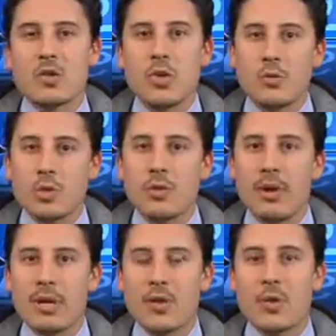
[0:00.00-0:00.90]
So what you
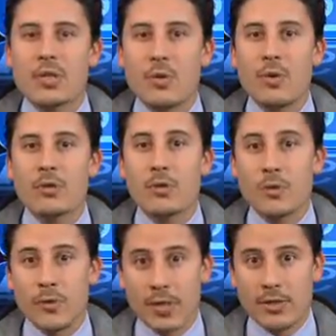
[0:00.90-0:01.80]
want to do is you want to do
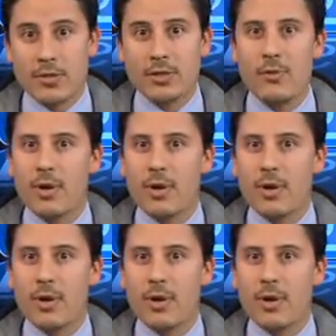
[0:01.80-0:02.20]
your research.